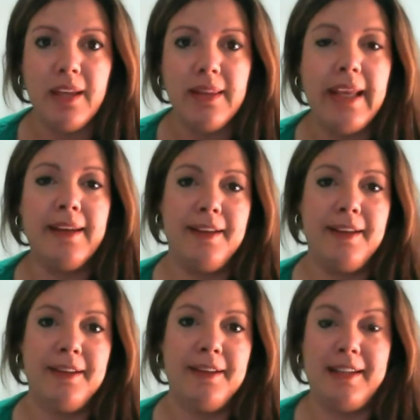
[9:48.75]
then
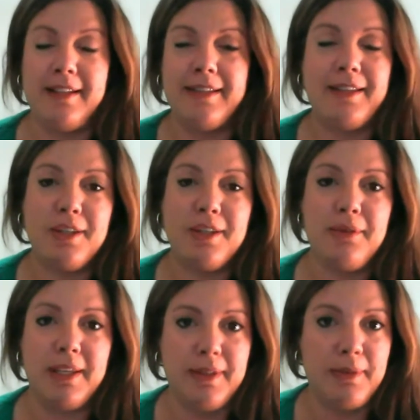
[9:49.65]
this
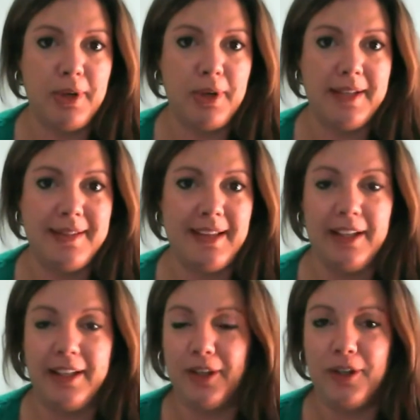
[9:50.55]
system is a breeze.
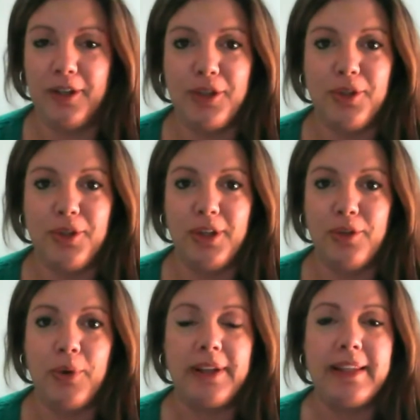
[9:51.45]
Like you can
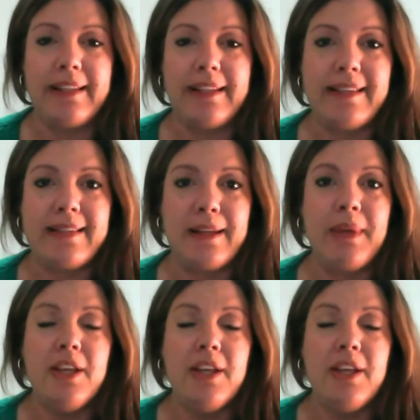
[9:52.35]
work this system.